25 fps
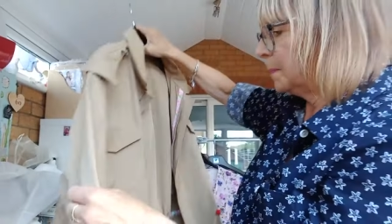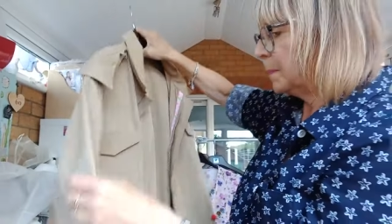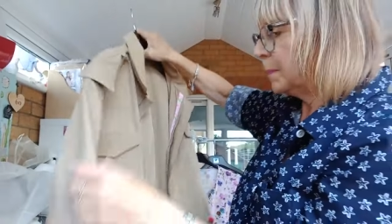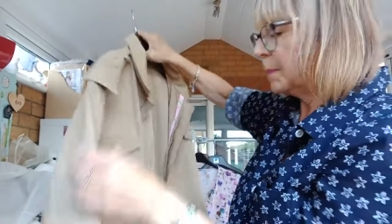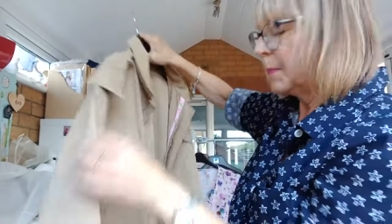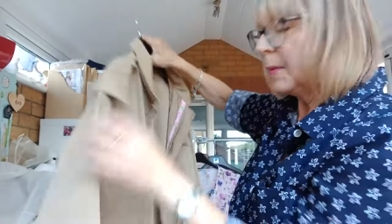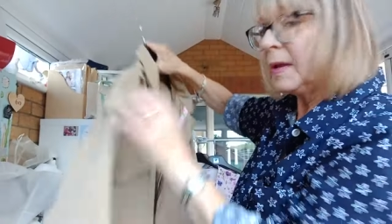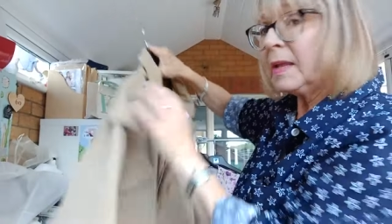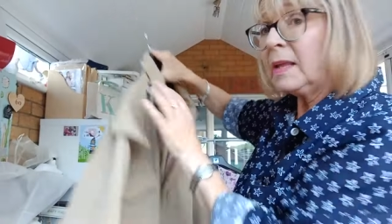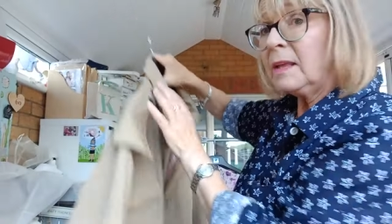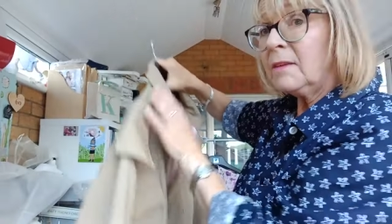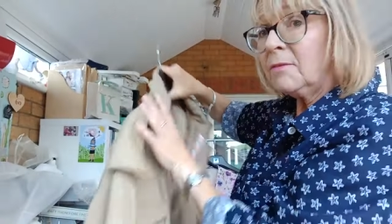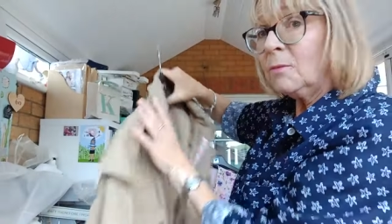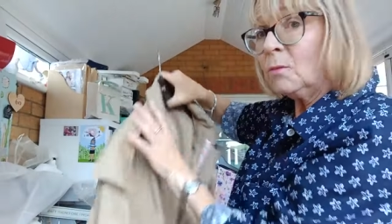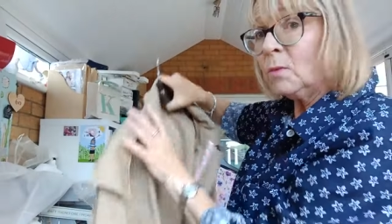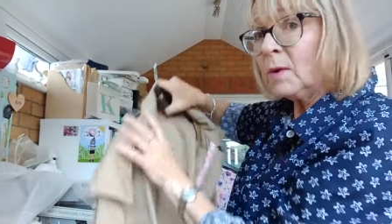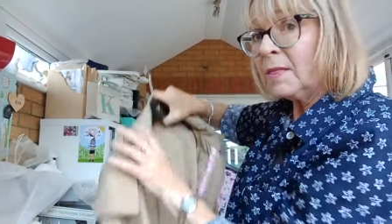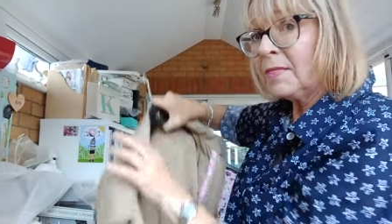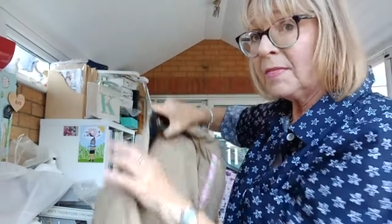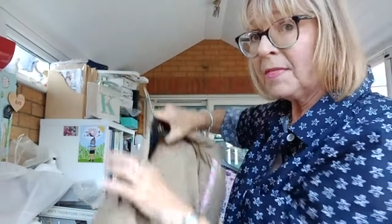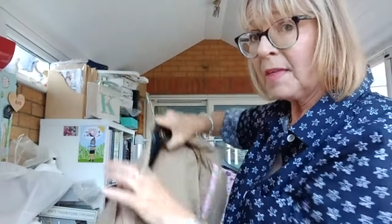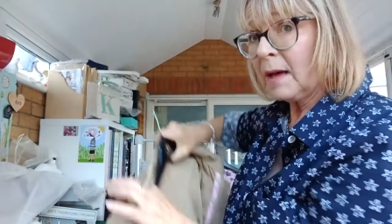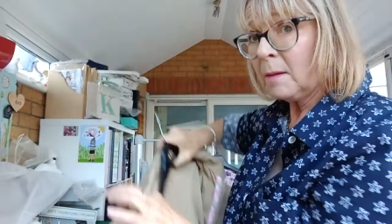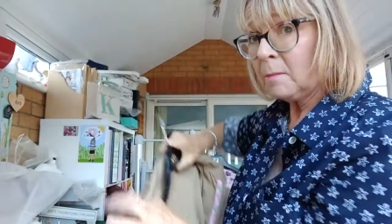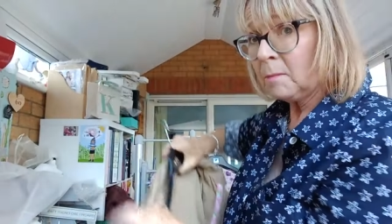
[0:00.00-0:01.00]
But even
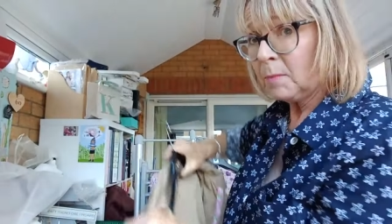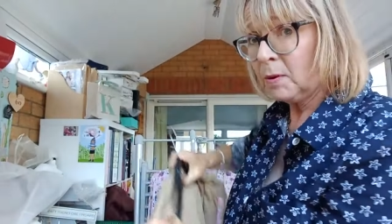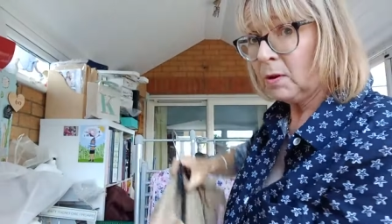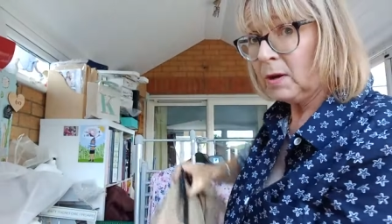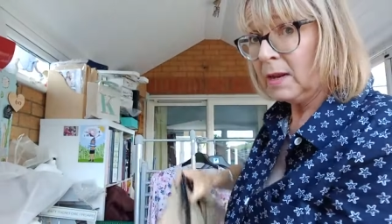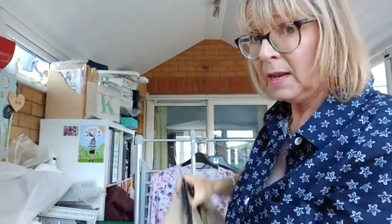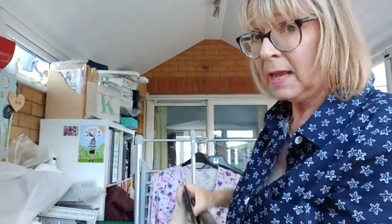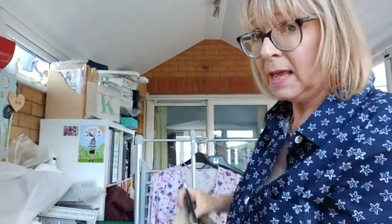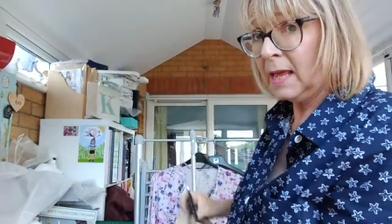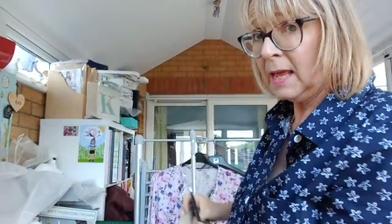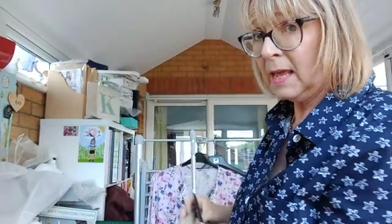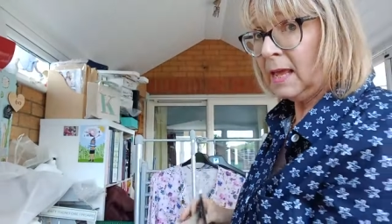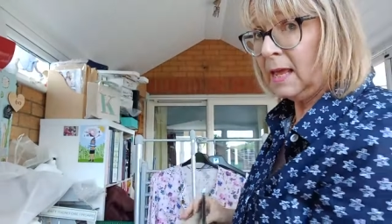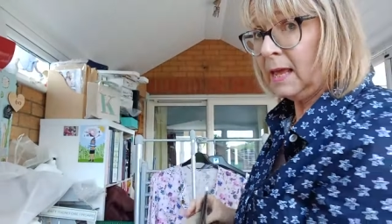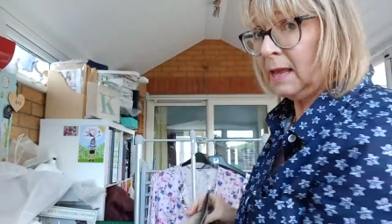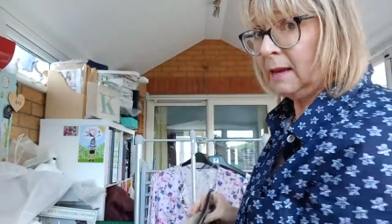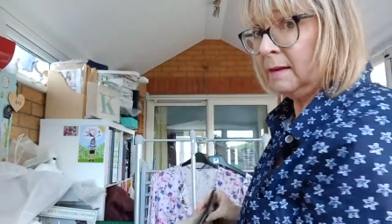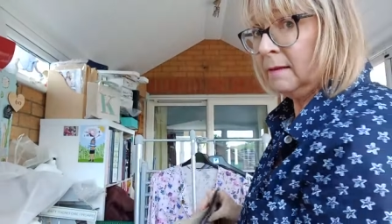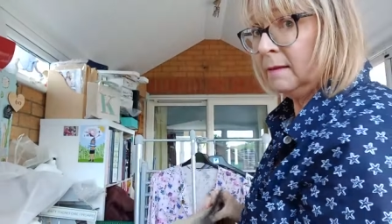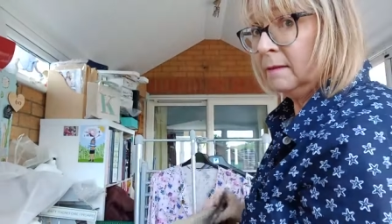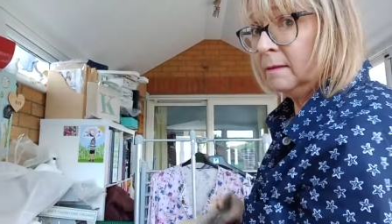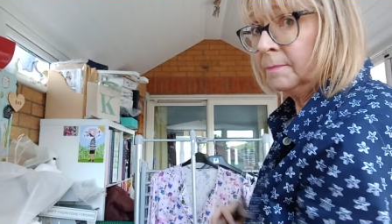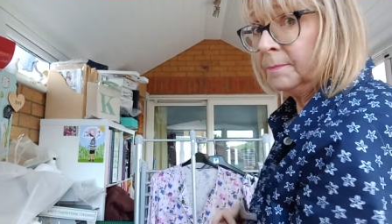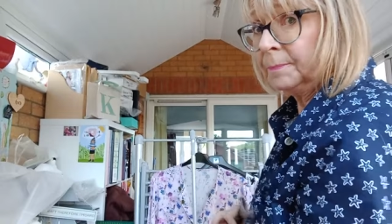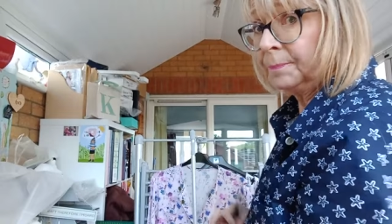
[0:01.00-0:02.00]
with that pulling it
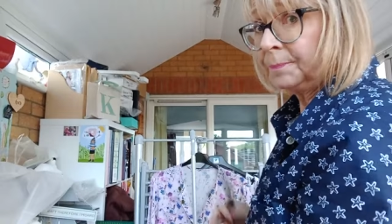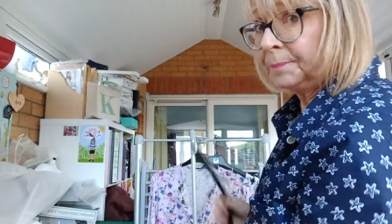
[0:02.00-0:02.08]
in,